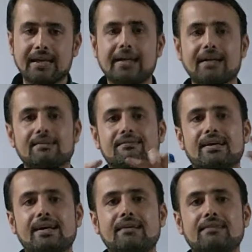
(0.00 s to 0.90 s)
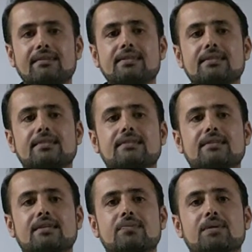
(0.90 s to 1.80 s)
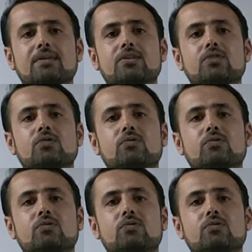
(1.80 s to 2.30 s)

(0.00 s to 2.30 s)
and in that thesis statement you